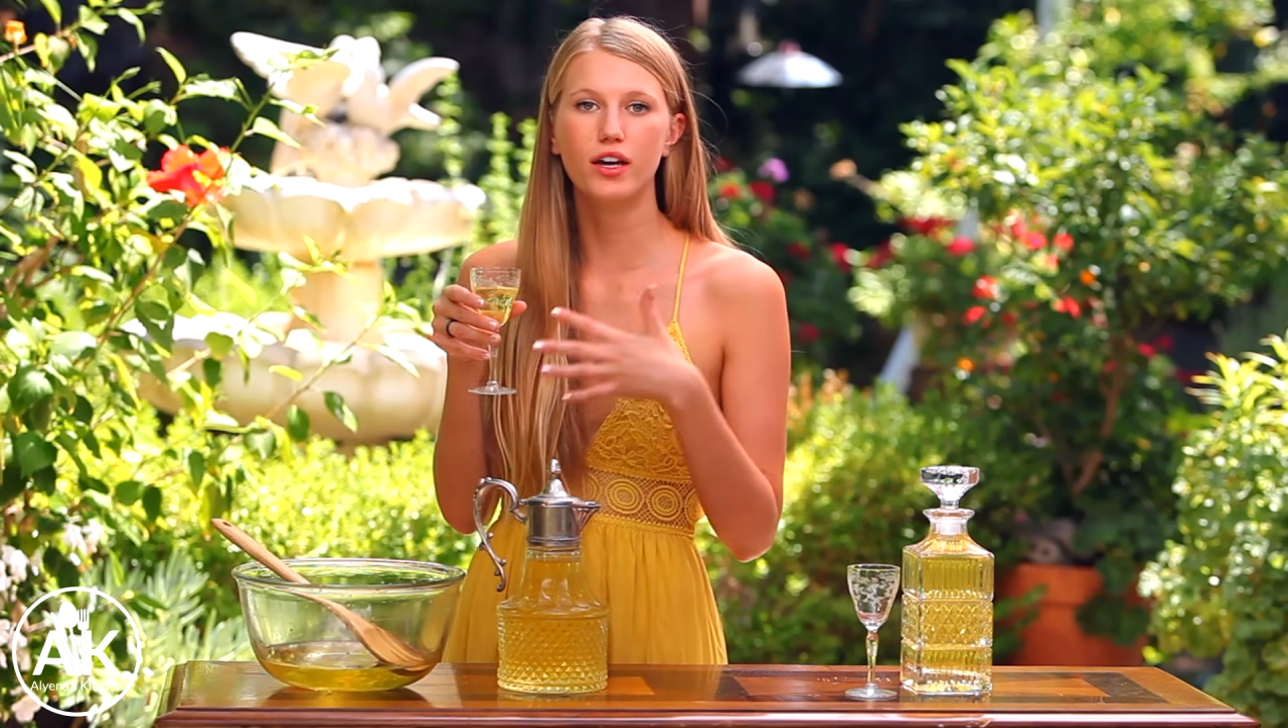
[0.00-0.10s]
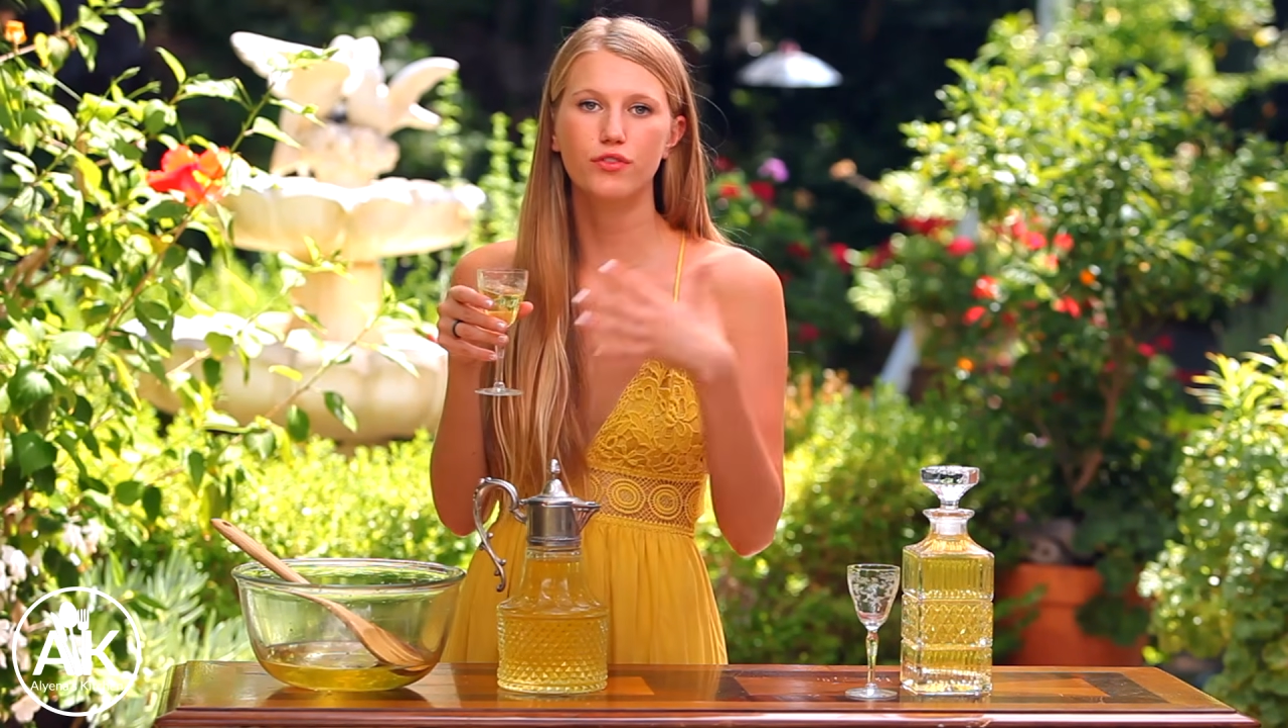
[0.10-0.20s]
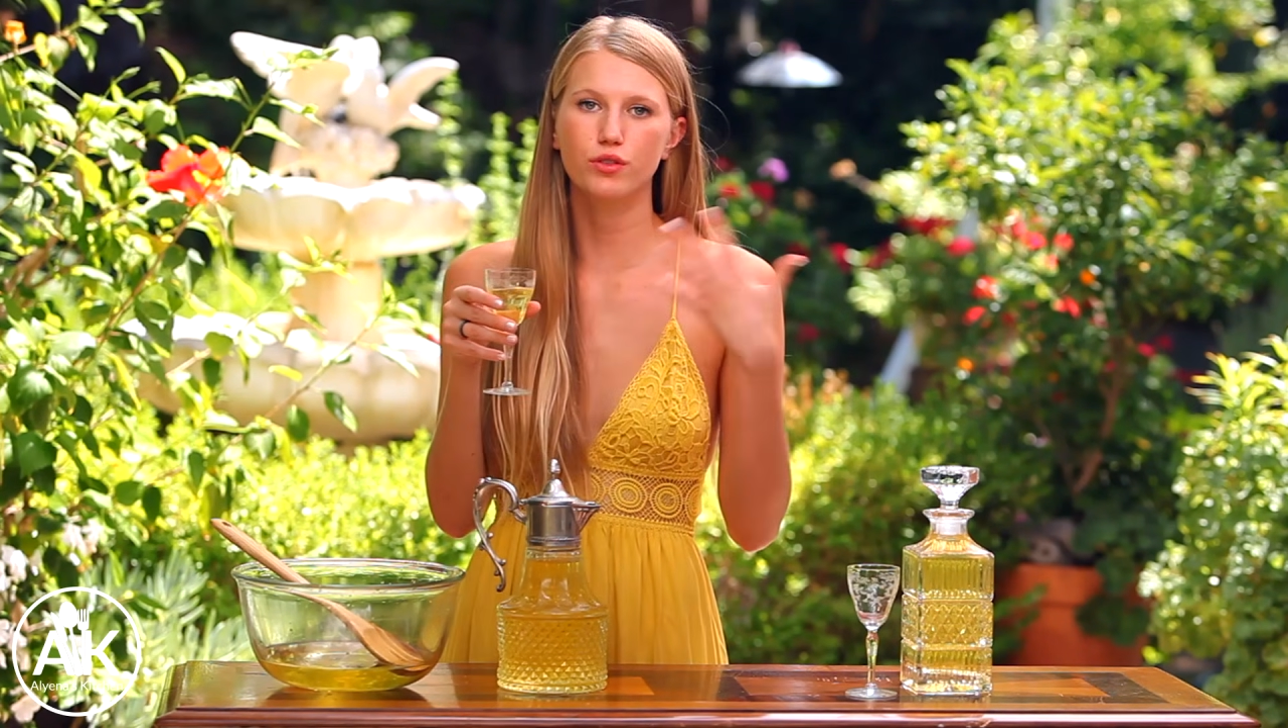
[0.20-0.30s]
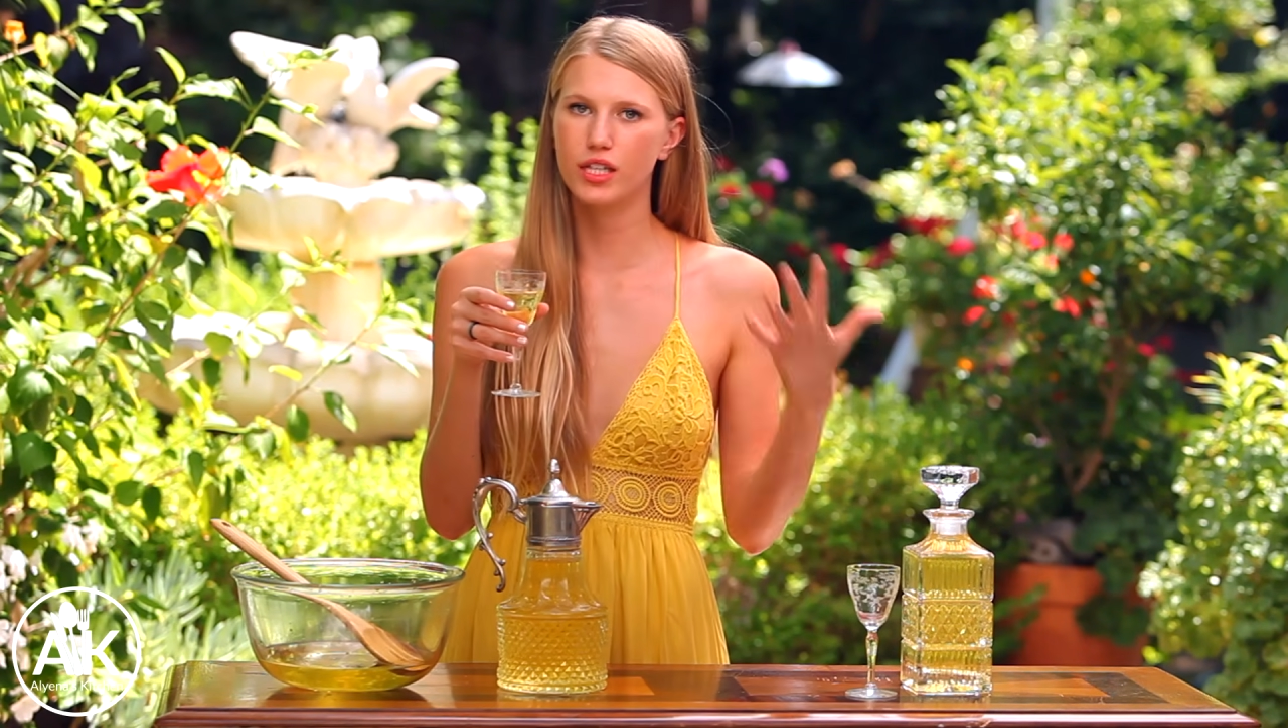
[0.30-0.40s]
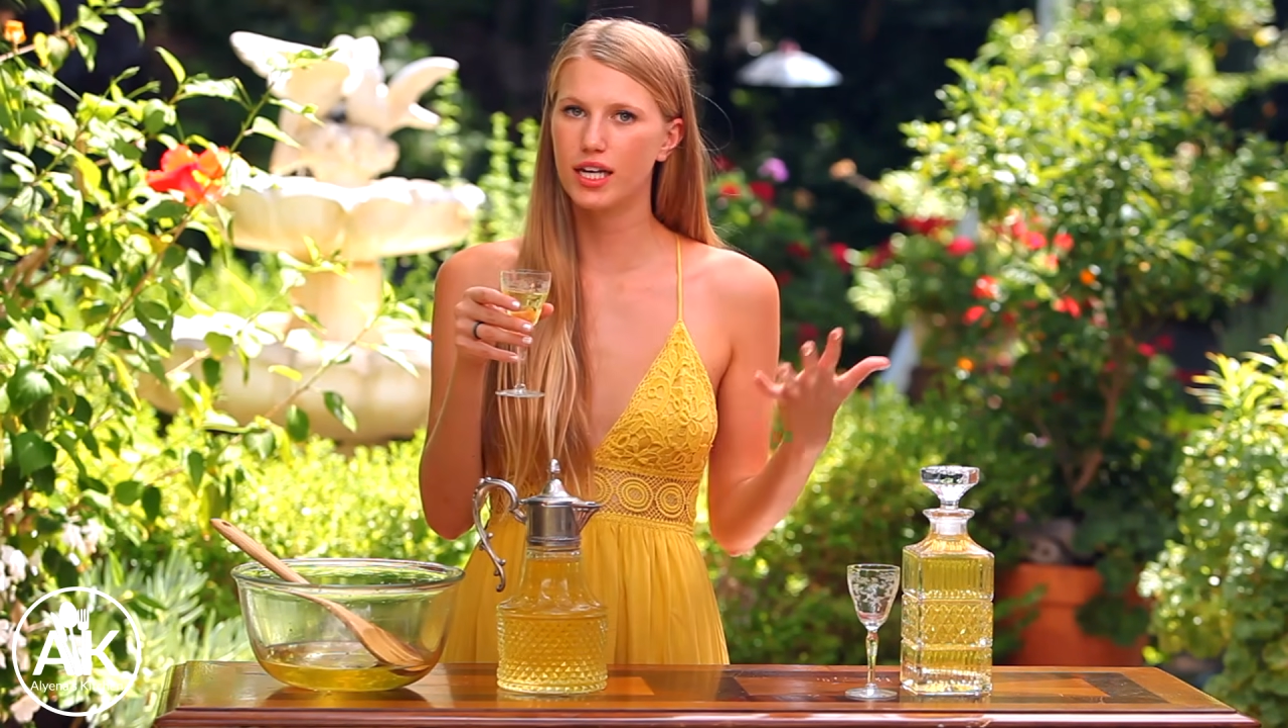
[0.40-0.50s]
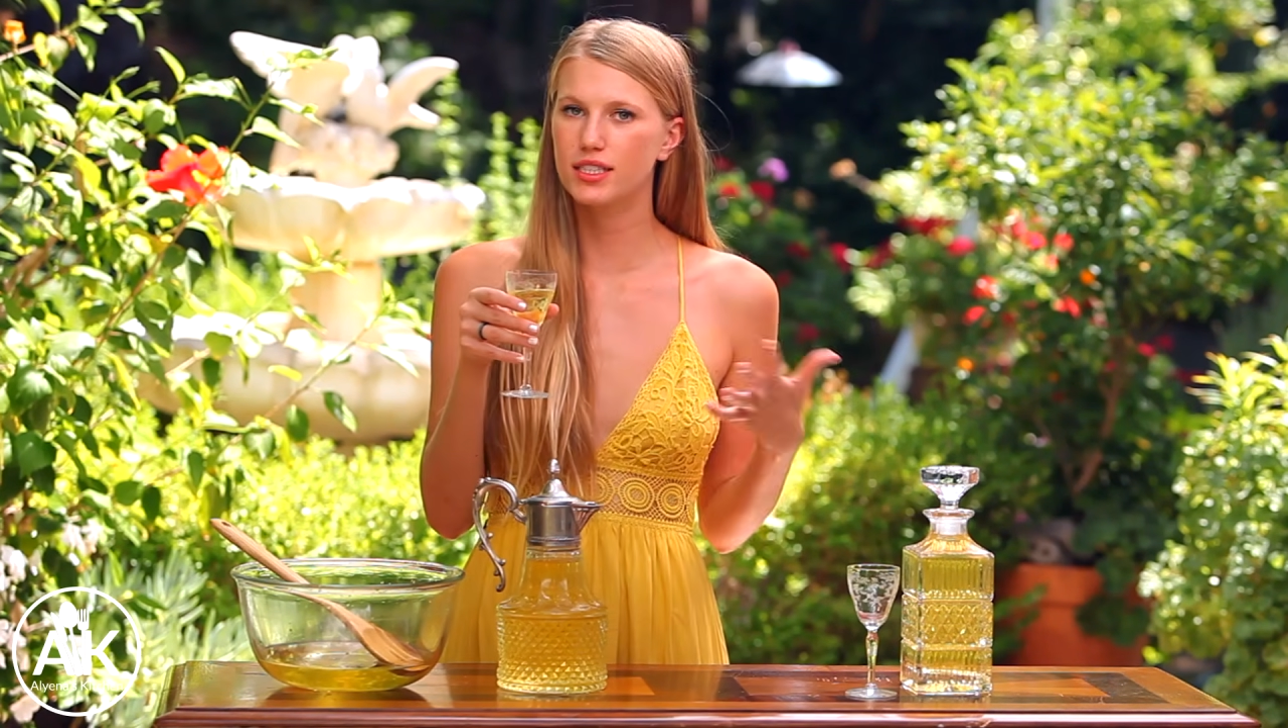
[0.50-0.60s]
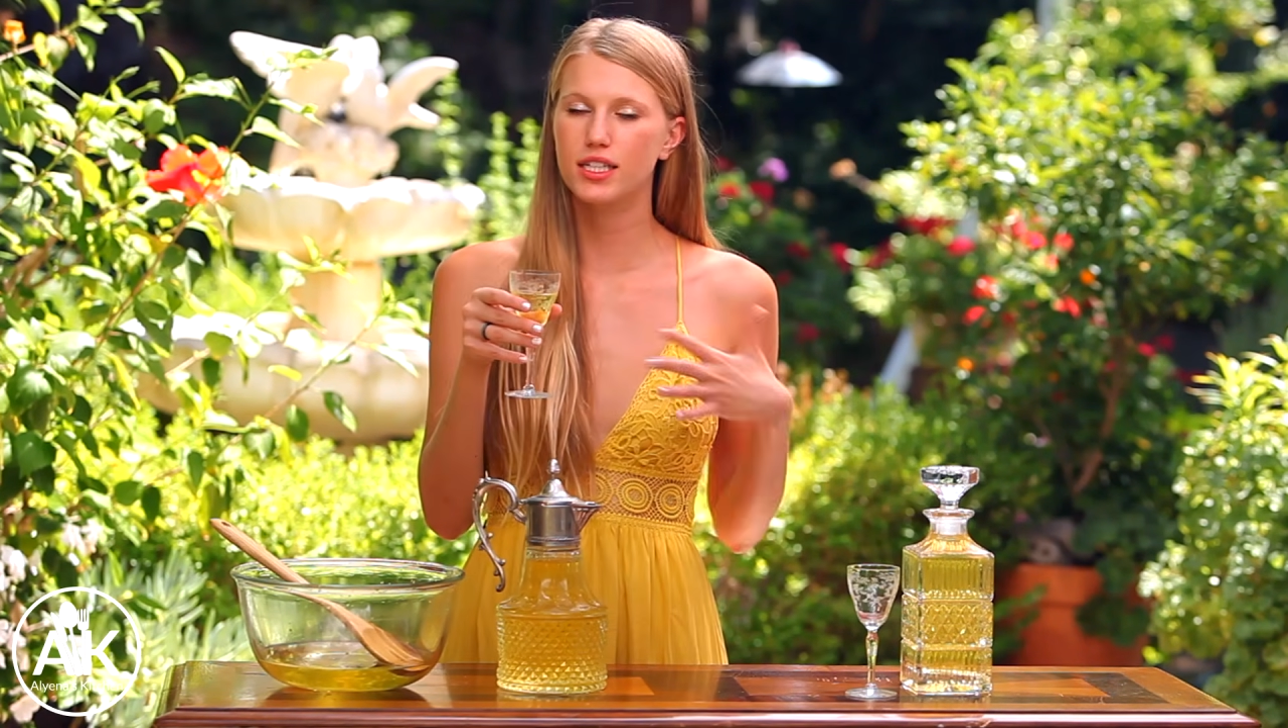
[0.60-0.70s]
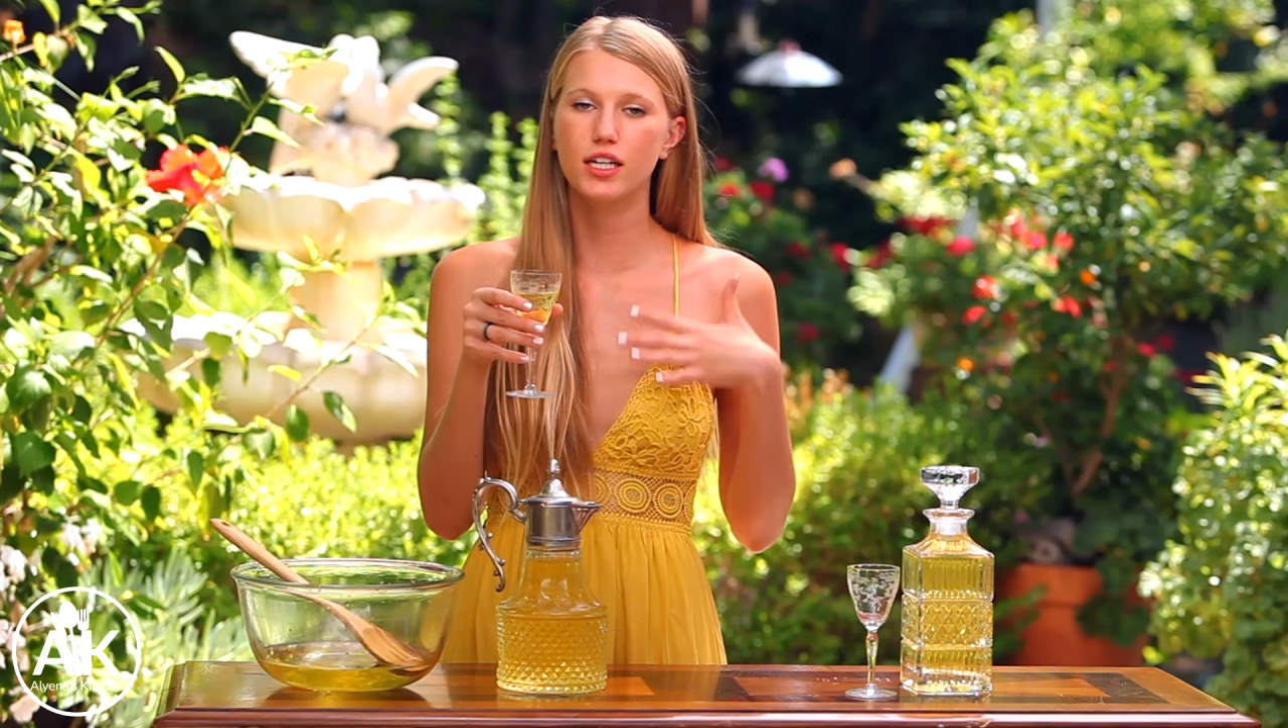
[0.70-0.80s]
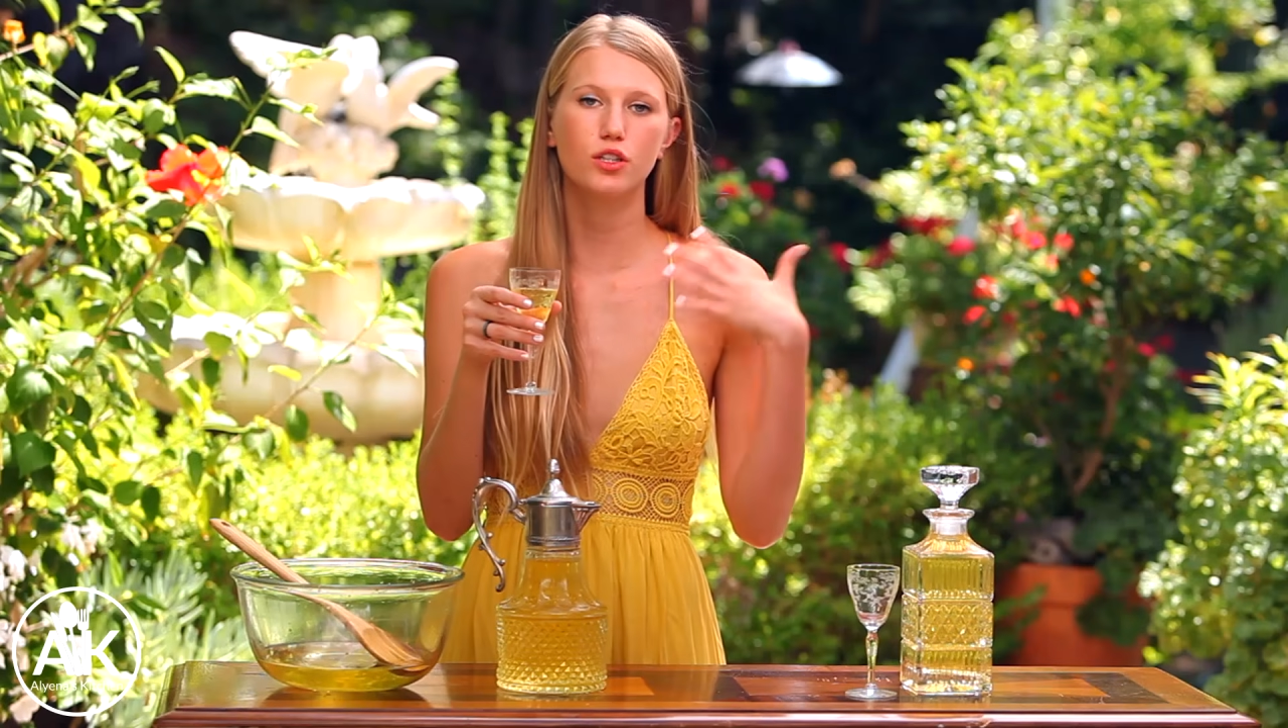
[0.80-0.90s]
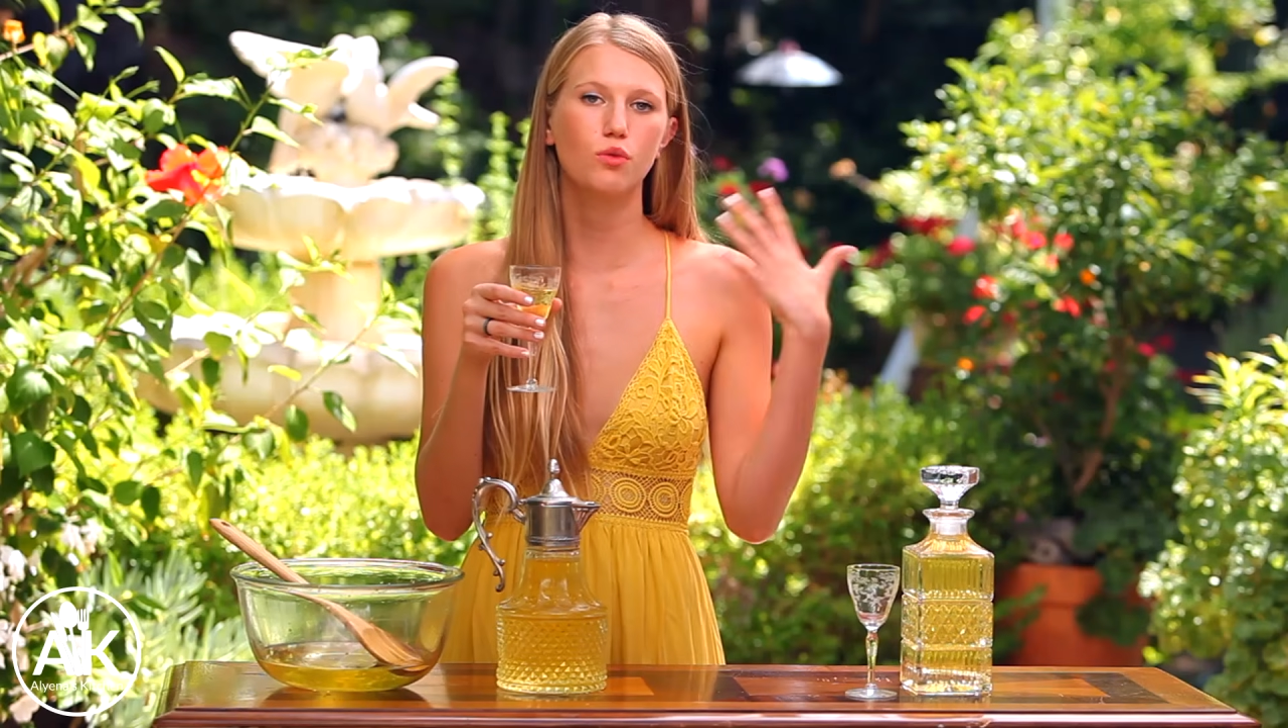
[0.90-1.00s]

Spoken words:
if you taste it and you